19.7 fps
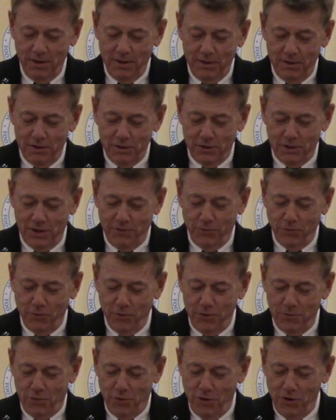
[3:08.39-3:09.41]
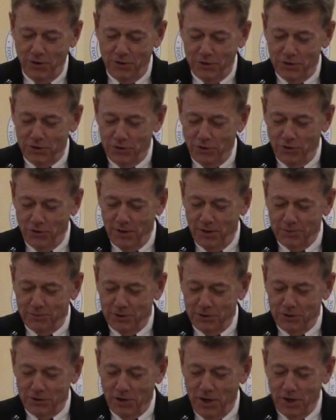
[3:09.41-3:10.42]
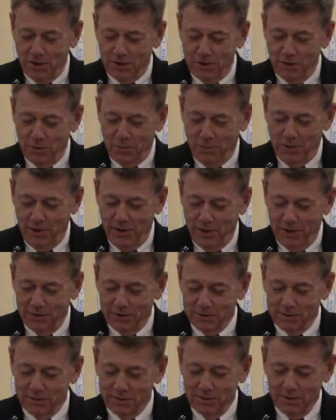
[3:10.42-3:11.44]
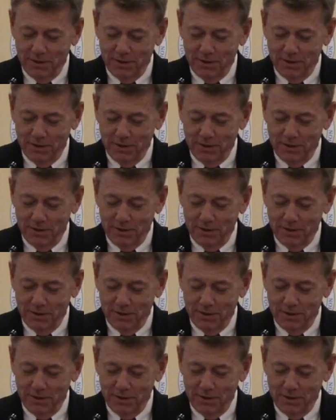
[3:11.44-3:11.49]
several reporters showed up to talk to the players,